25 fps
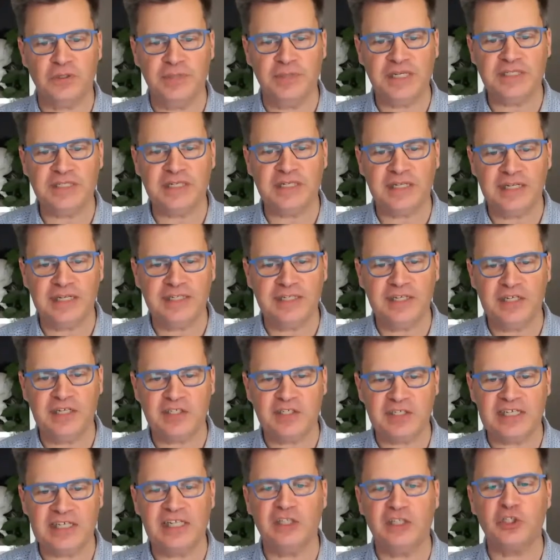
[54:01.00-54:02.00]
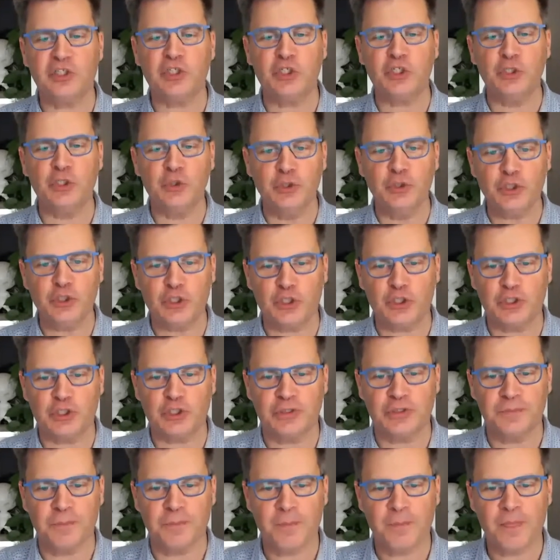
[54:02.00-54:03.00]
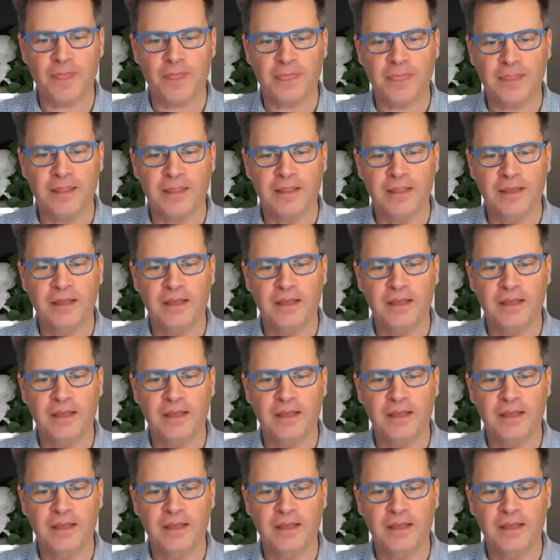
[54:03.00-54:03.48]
basically, they sell shoes. Mm-hmm.